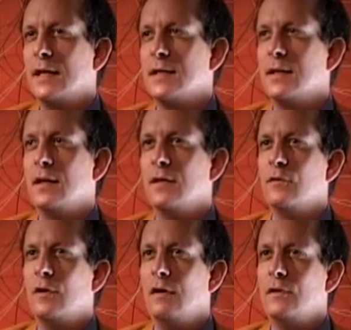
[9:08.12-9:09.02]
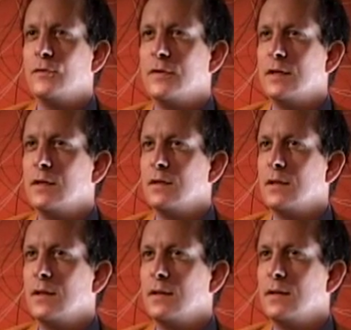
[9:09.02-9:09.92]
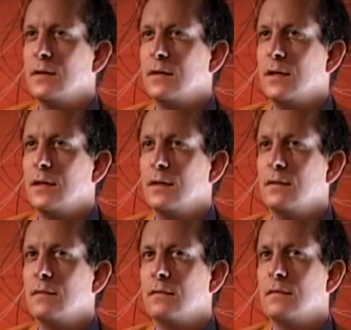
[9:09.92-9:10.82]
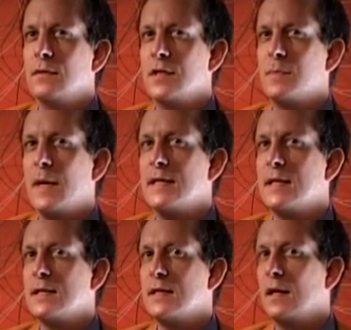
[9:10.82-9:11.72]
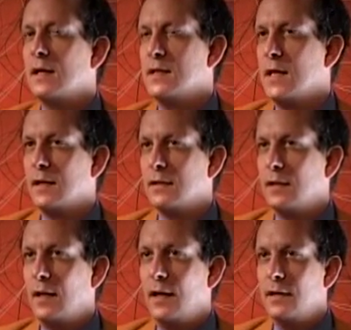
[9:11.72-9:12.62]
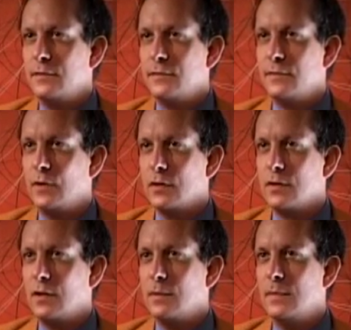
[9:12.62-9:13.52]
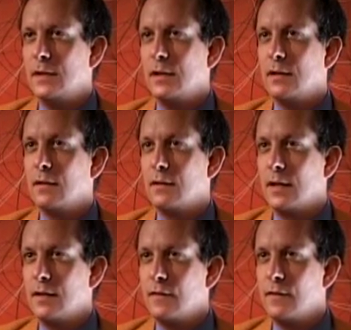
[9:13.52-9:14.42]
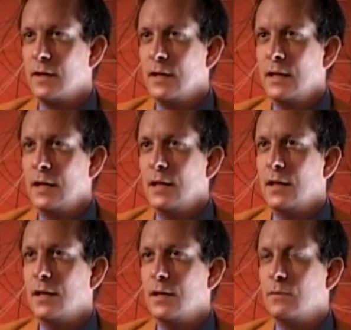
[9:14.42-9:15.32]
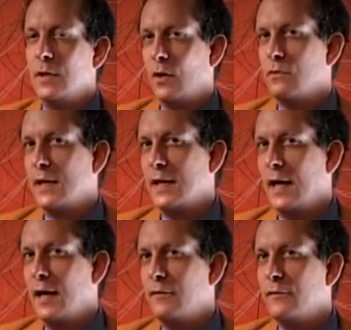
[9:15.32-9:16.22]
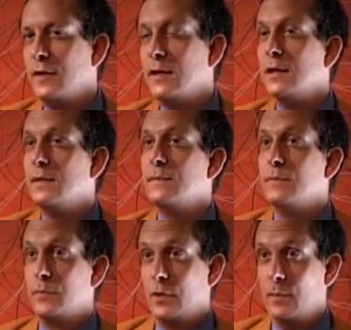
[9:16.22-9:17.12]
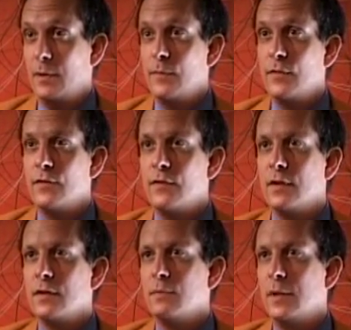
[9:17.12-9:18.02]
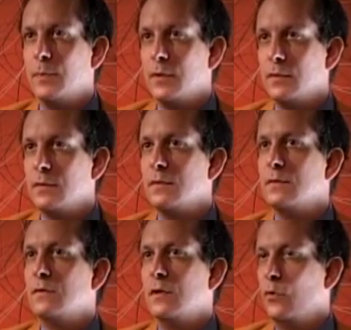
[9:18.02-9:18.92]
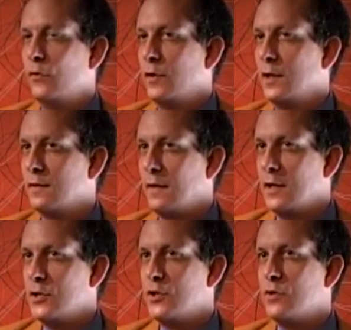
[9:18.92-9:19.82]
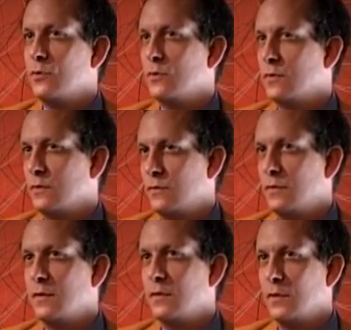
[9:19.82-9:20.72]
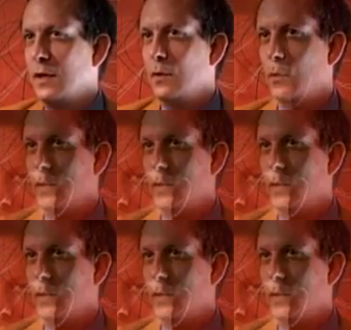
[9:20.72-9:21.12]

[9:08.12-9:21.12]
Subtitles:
getting involved in spaces like secondlife.com and other things, we already have problems, people losing touch to the real